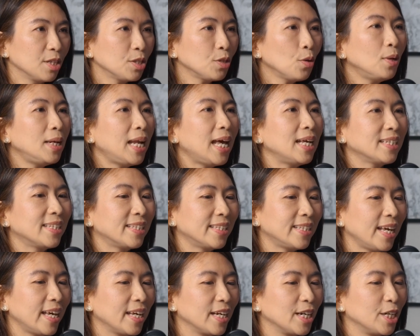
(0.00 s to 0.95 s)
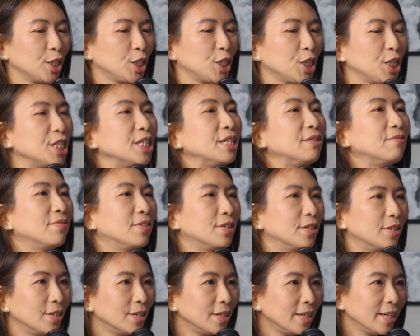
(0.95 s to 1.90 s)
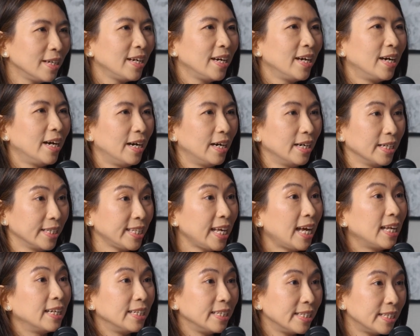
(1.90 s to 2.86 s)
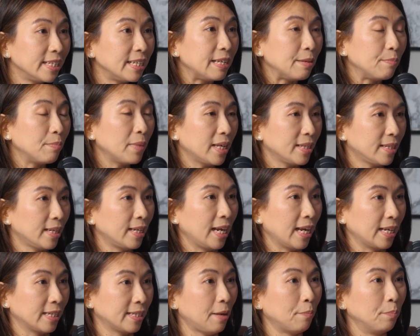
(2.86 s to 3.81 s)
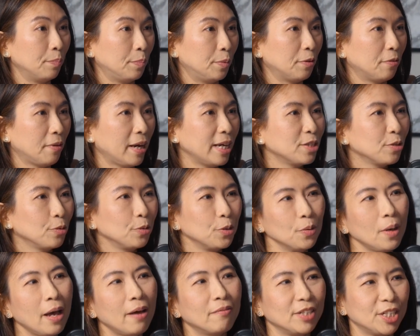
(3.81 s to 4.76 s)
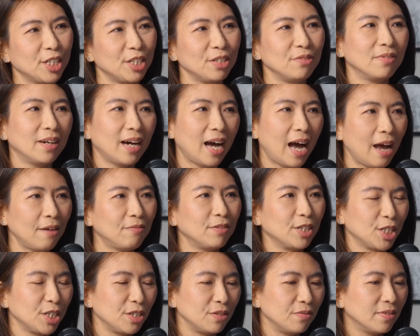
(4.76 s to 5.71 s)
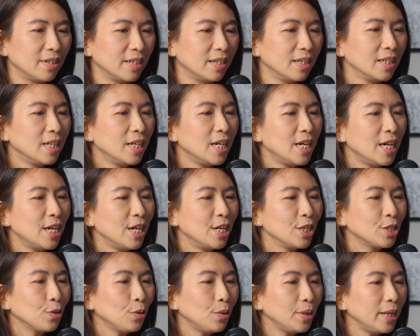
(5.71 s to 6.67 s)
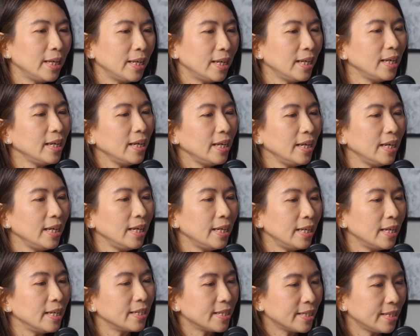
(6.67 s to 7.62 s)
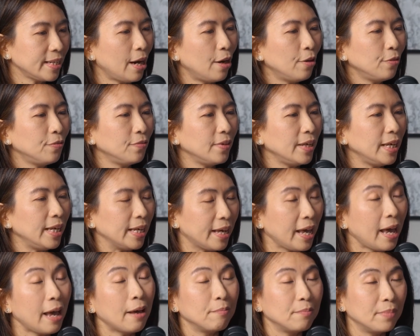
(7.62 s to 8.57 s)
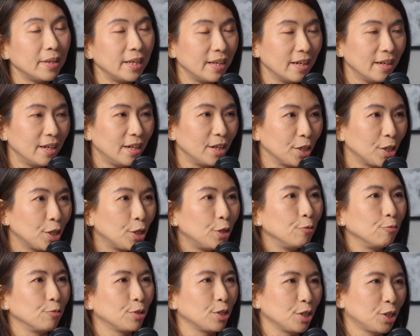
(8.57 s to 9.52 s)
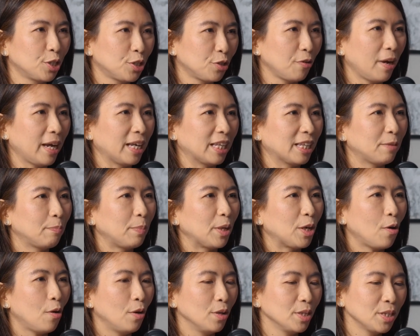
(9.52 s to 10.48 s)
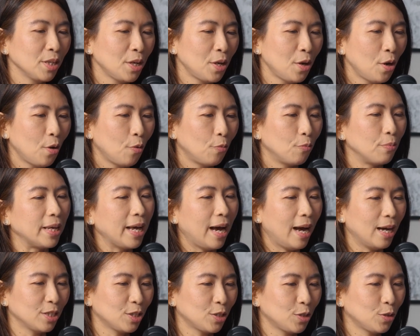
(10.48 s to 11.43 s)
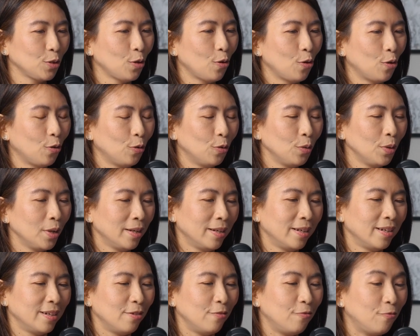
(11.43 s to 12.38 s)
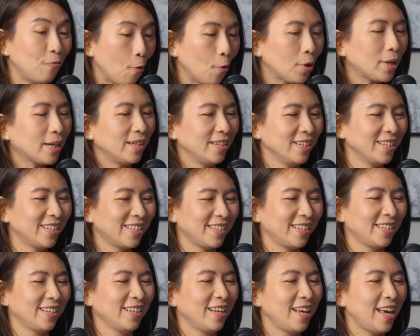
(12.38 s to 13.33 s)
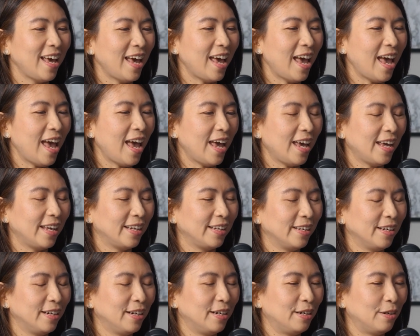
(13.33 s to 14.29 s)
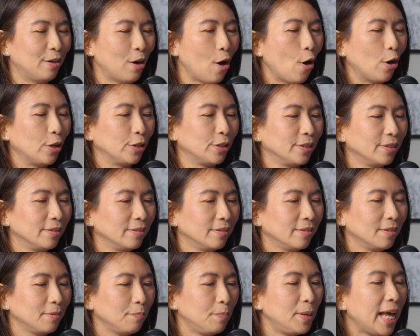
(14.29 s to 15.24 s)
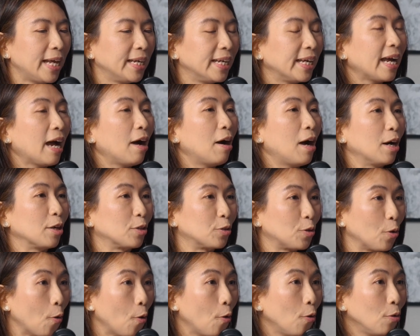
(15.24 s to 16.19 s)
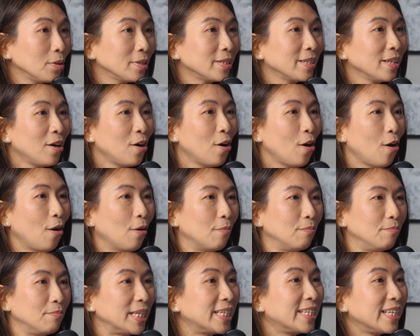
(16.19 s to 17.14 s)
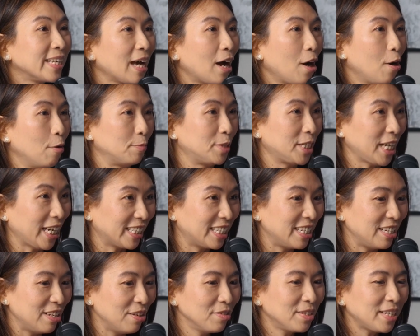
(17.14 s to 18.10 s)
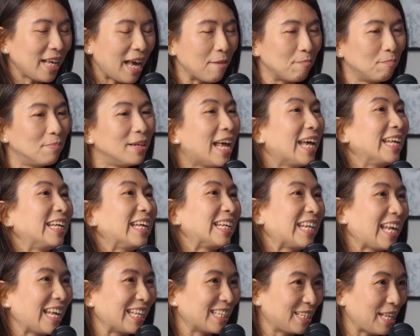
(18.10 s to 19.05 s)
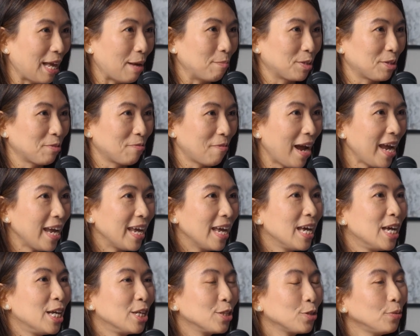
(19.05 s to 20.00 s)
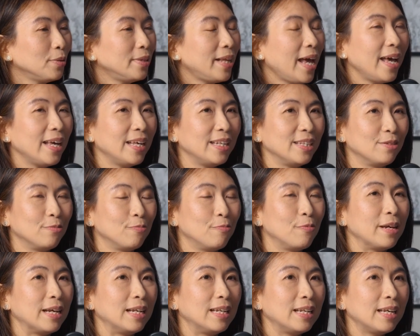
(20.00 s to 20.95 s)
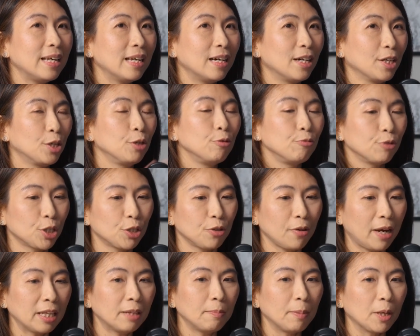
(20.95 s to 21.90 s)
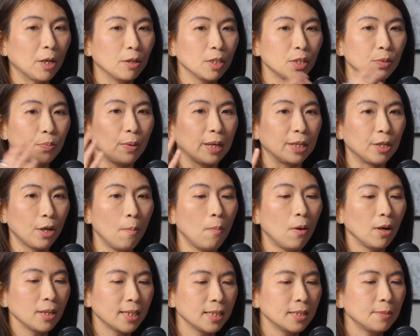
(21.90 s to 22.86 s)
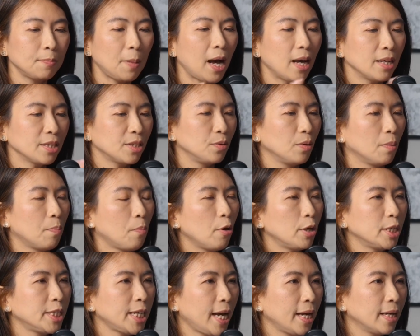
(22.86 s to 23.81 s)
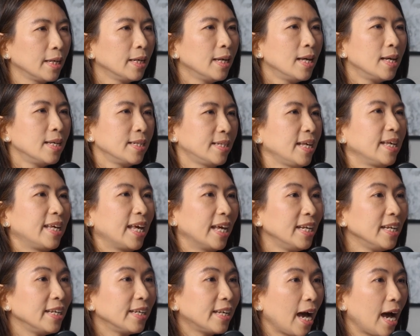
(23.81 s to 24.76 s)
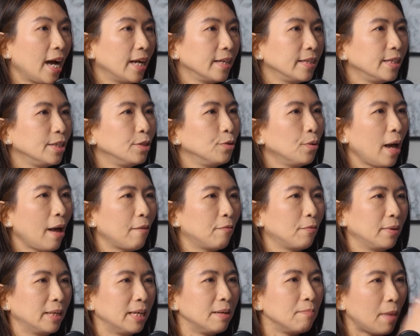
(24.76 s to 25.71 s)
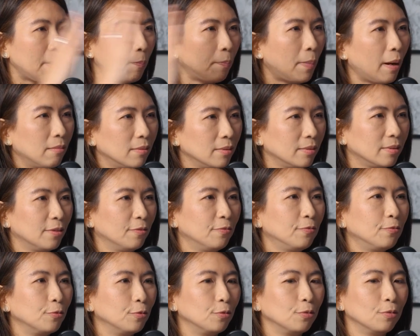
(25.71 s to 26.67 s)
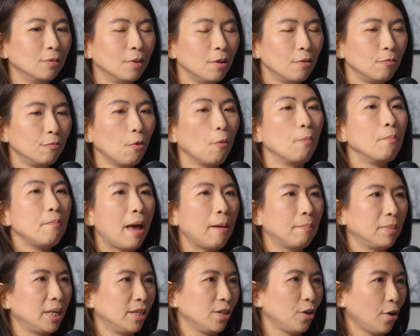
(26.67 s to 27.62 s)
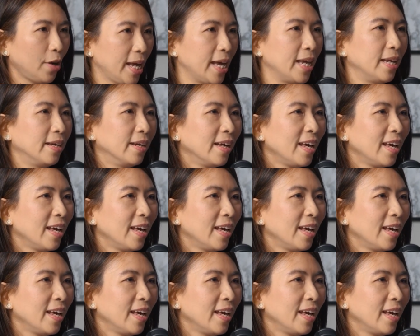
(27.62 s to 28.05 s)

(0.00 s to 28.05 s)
So let's take achiever, talent team as an example, right? So you have achiever, I have achiever. So in itself, it can be a huge strength because we are so focused and on planning out our goals, on meeting our objectives and planning next steps, right? So that is really a huge strength because when your bosses pass you a project, say get it done, you have already mapped out the full roadmap in your head